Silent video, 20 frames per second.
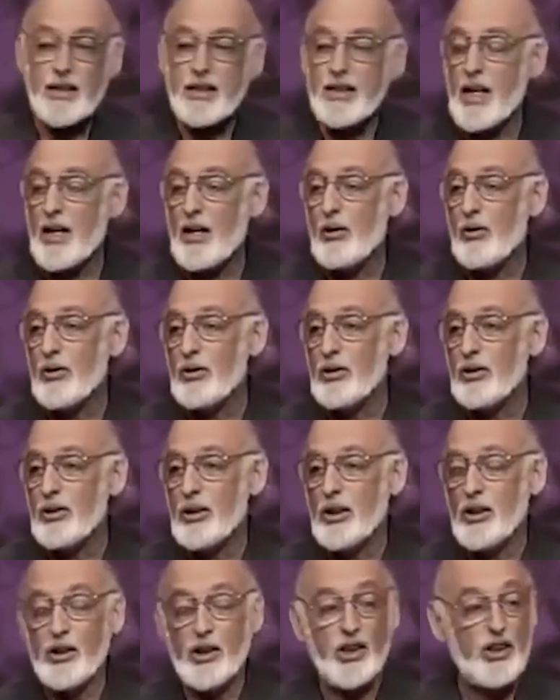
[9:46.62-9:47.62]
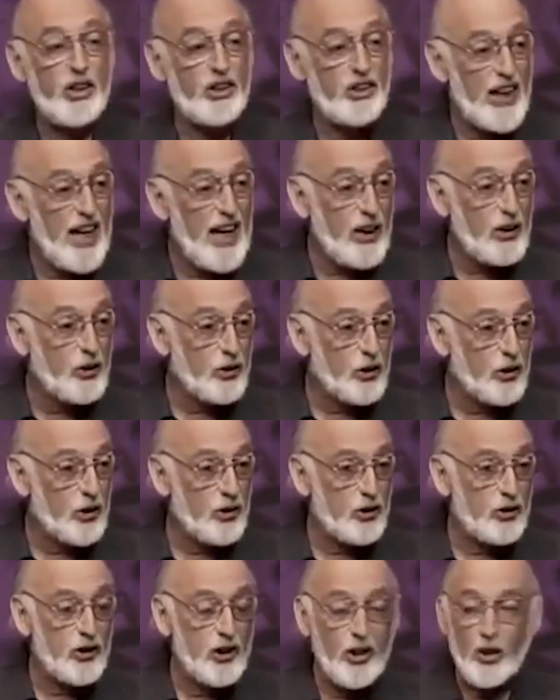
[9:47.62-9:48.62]
Now, the
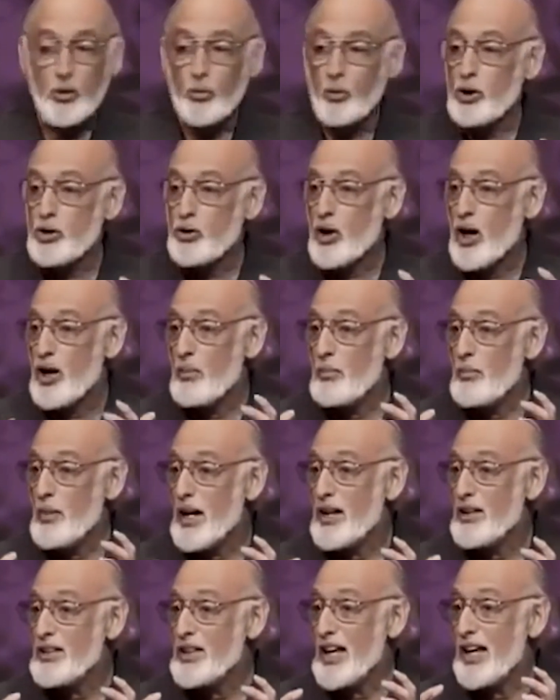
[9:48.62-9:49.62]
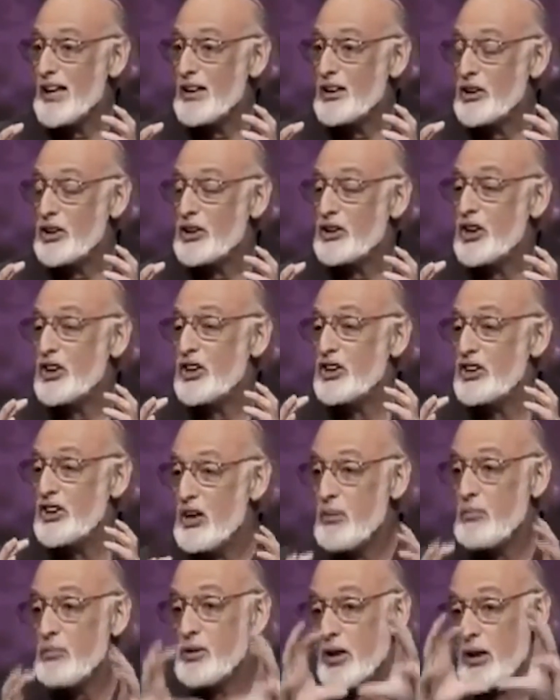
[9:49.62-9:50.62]
disasters would try to make that just a
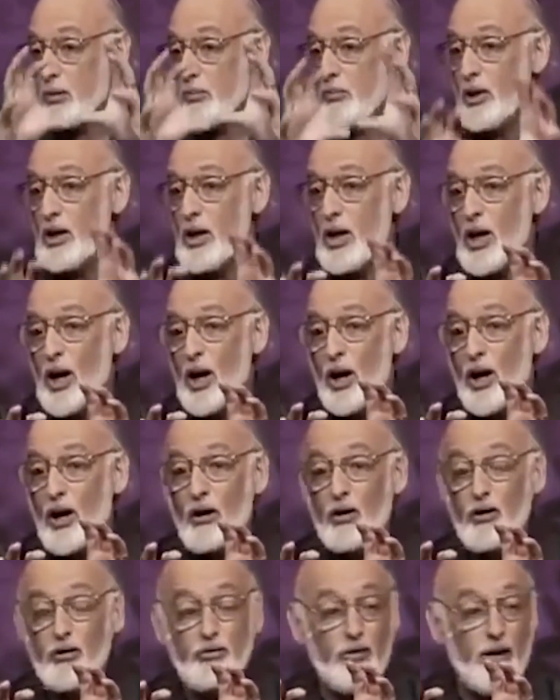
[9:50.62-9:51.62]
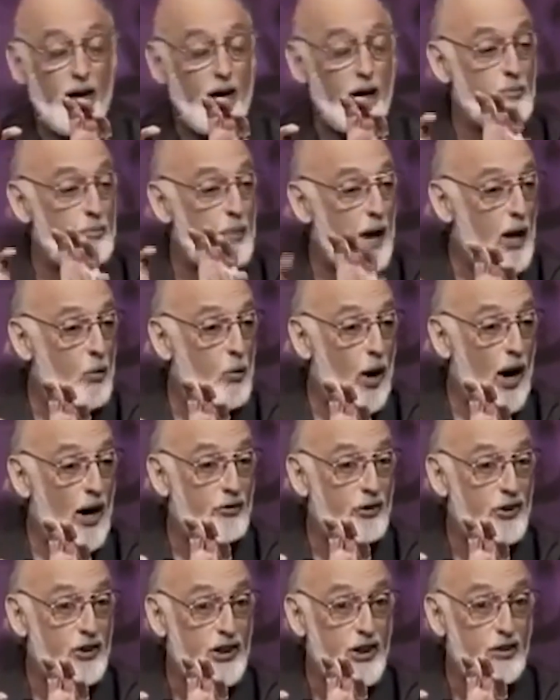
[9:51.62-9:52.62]
symptom of my
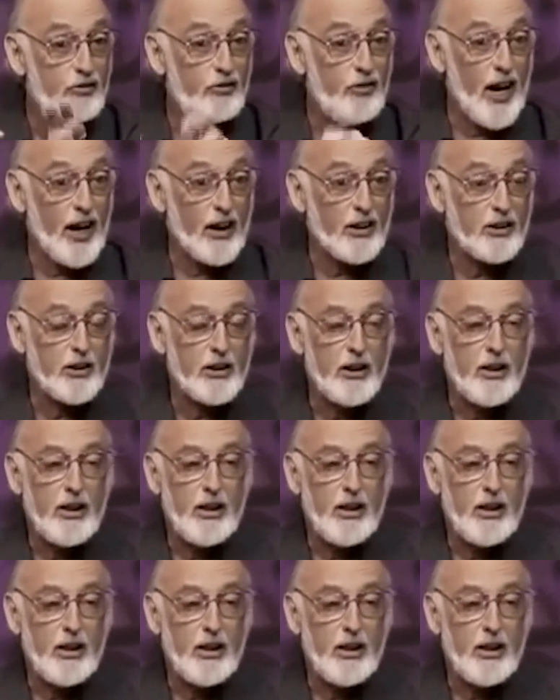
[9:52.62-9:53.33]
wife's defect.